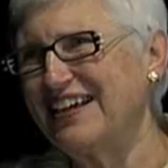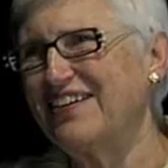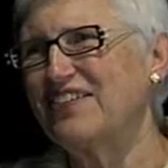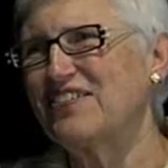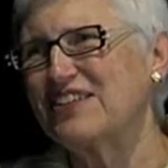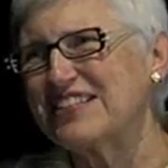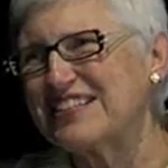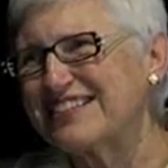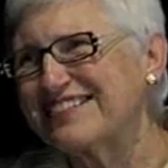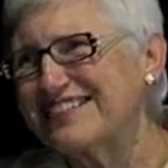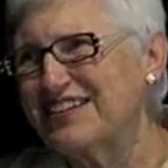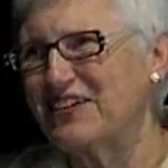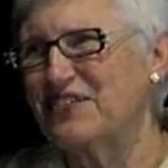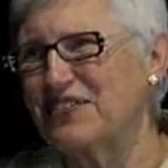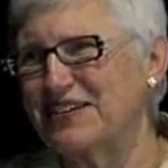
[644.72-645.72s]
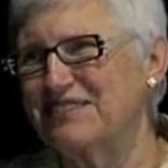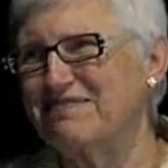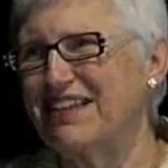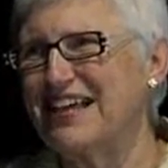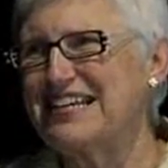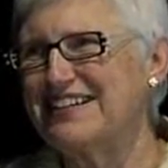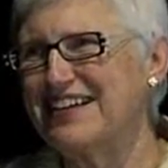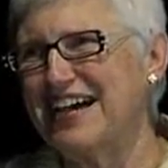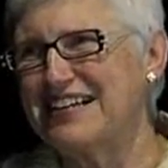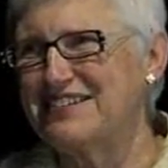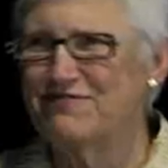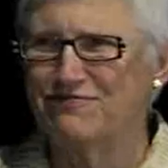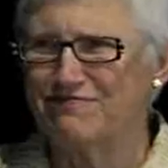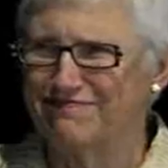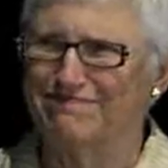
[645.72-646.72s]
or the late night
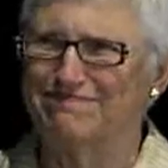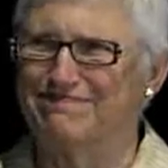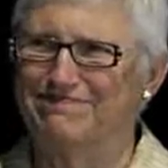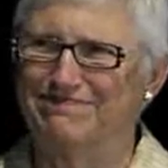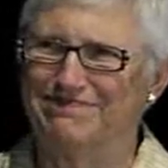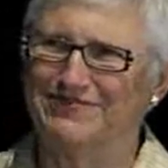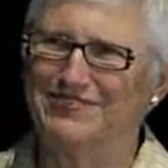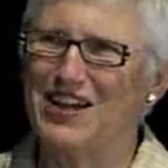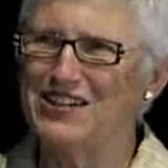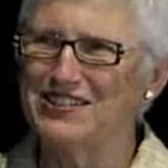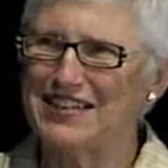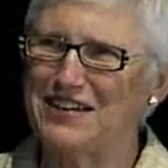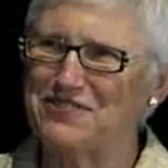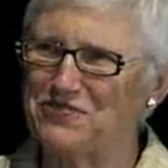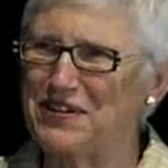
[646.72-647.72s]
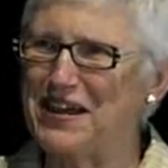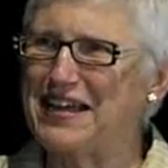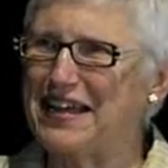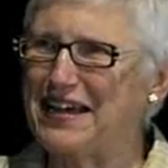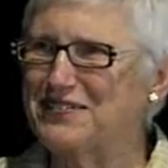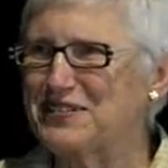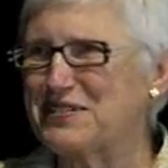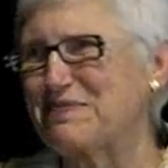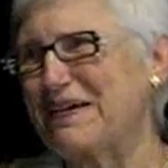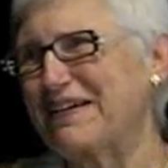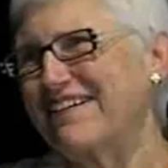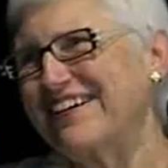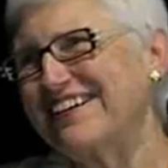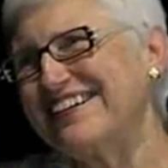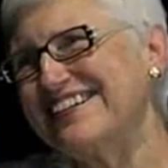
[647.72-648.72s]
knockdown dragouts about
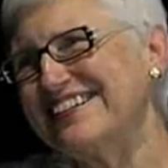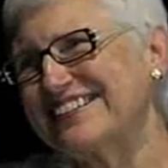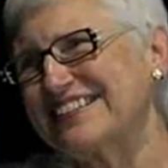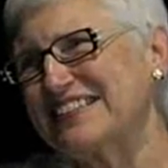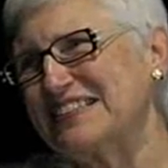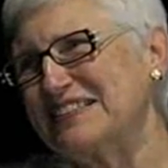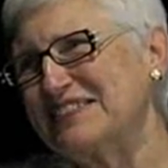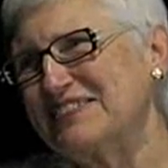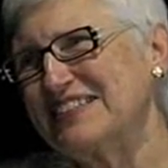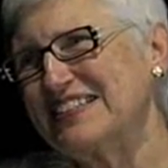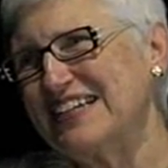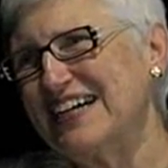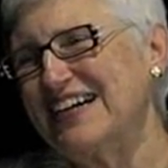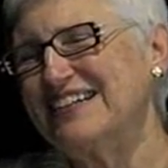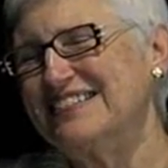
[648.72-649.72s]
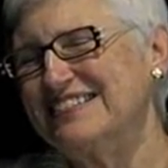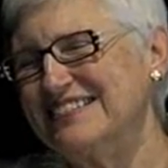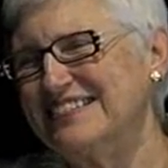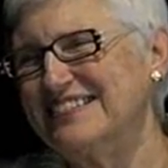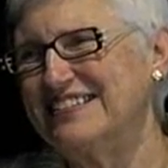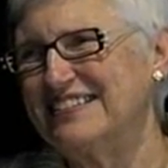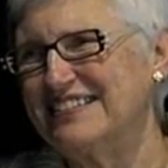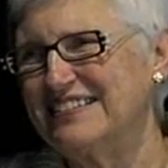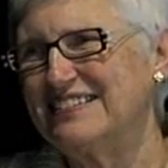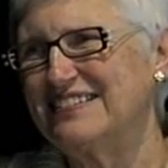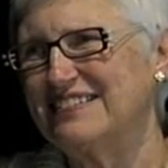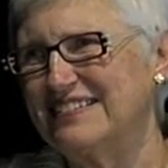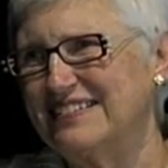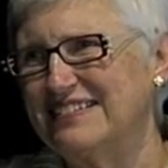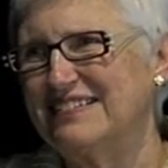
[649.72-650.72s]
ideas. Of course, it doesn't have that
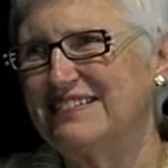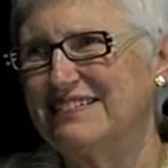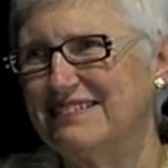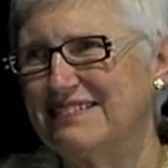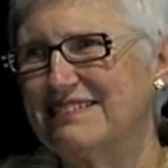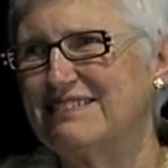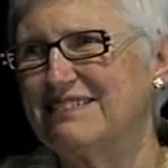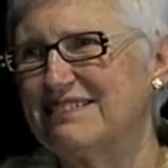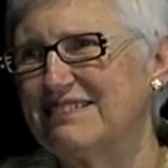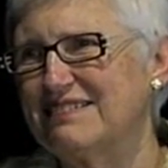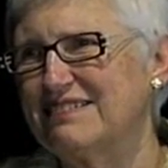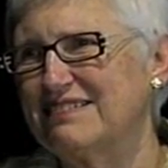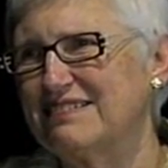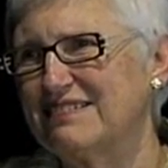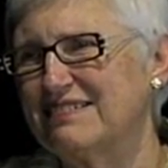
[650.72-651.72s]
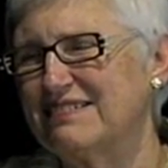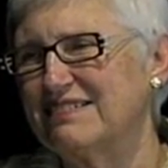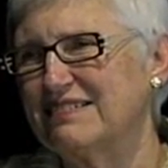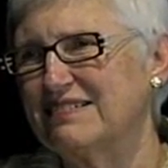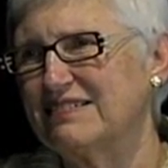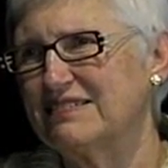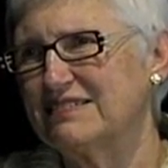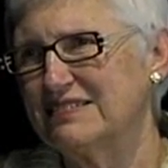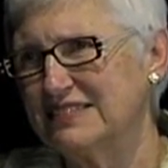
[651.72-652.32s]
interpersonal nature to it.